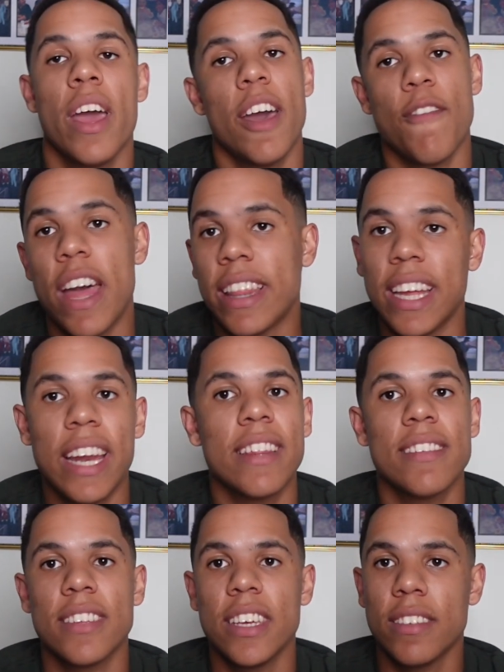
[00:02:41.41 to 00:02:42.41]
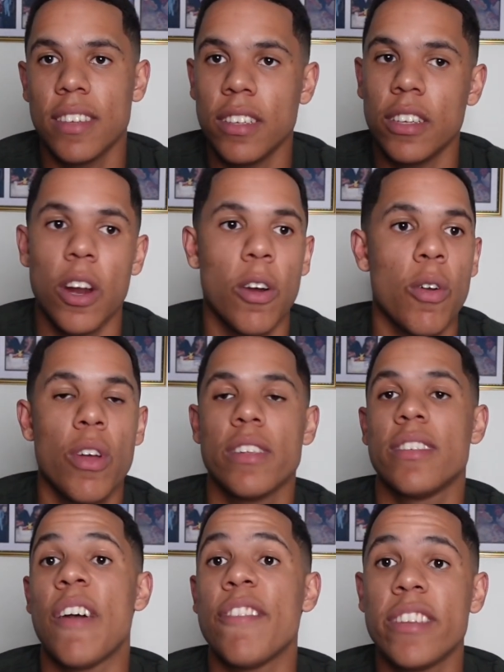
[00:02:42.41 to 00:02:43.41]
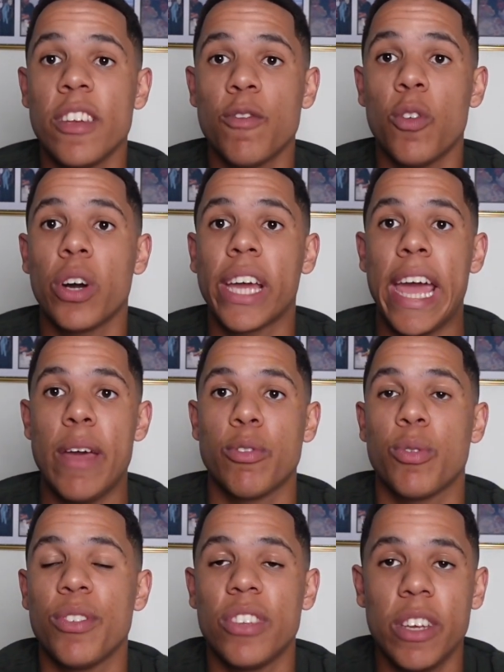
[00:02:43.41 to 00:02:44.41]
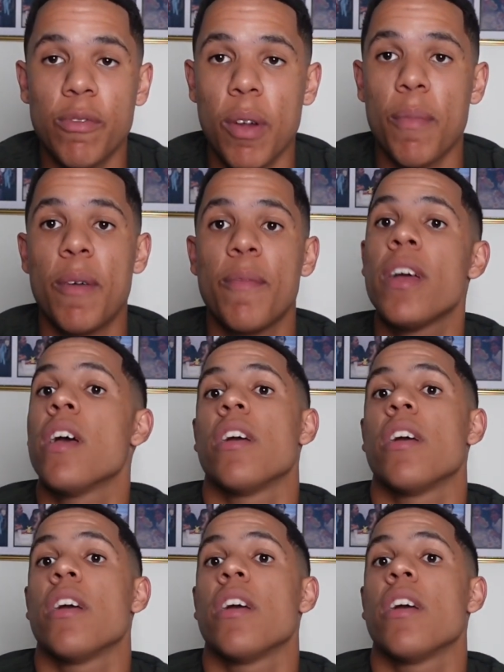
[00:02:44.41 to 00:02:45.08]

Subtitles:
If at the end of the season, 17 full games we've seen from him,